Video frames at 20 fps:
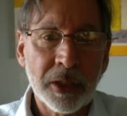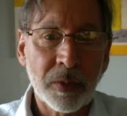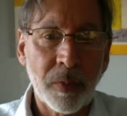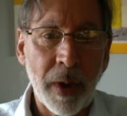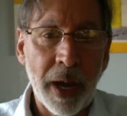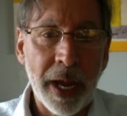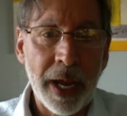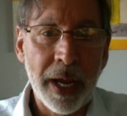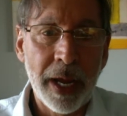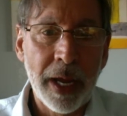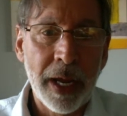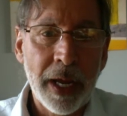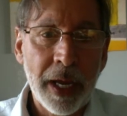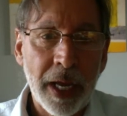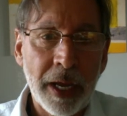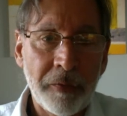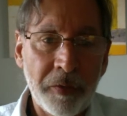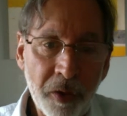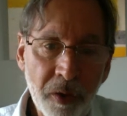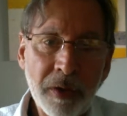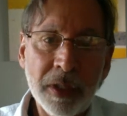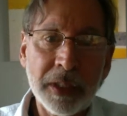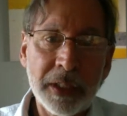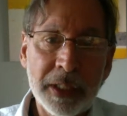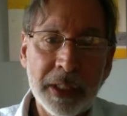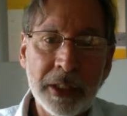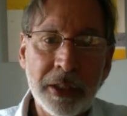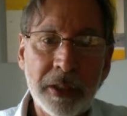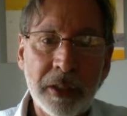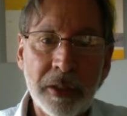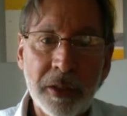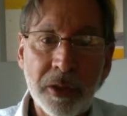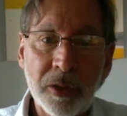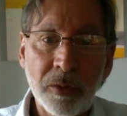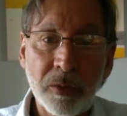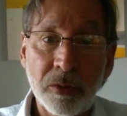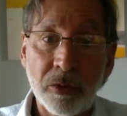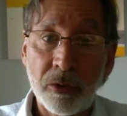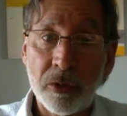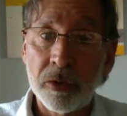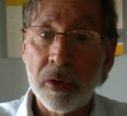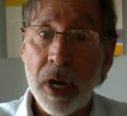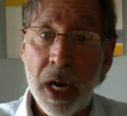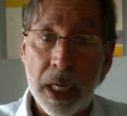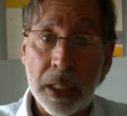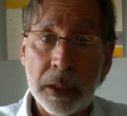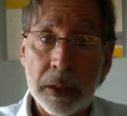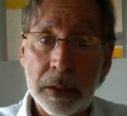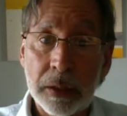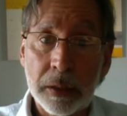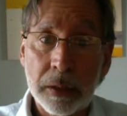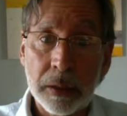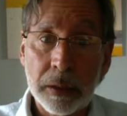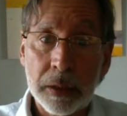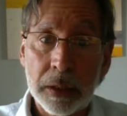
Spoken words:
way. If you continue to use drugs,